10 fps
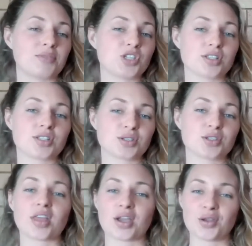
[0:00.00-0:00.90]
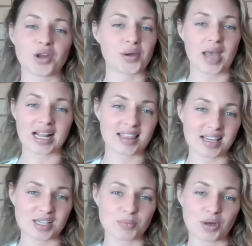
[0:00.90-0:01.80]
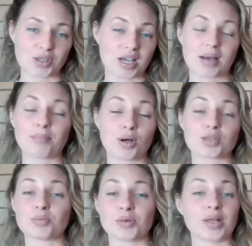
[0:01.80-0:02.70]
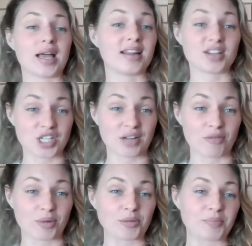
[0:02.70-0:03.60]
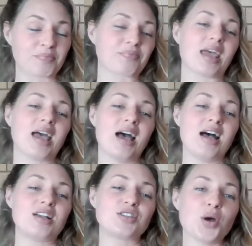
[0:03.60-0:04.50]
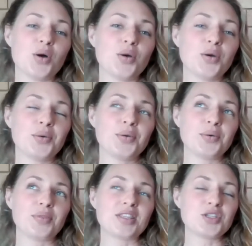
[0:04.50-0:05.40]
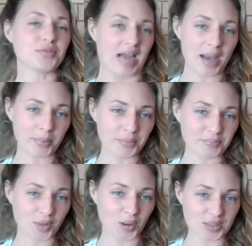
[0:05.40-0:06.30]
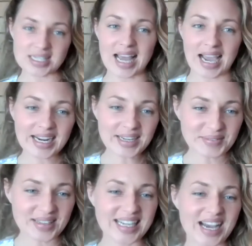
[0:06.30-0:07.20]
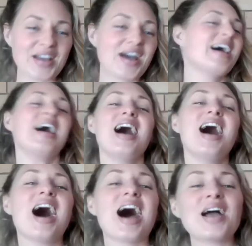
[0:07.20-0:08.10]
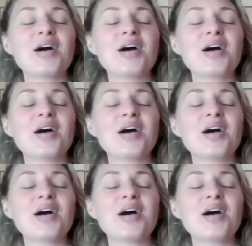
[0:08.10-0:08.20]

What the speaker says: just so that anything is possible and achievable. So that's a wrap on today. I